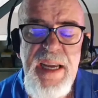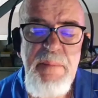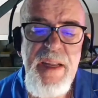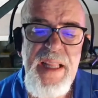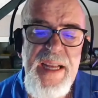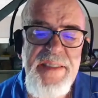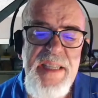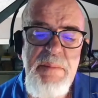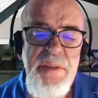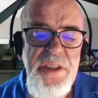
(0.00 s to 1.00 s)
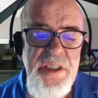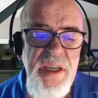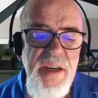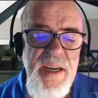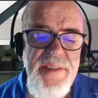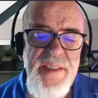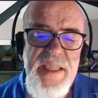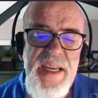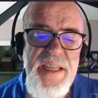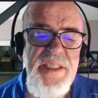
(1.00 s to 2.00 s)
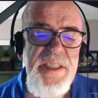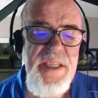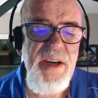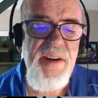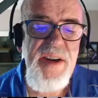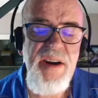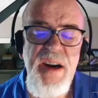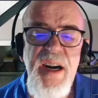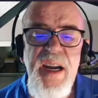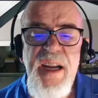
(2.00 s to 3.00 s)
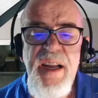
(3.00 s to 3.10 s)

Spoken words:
and my last name is Scherer, S-C-H-E-R-E-R.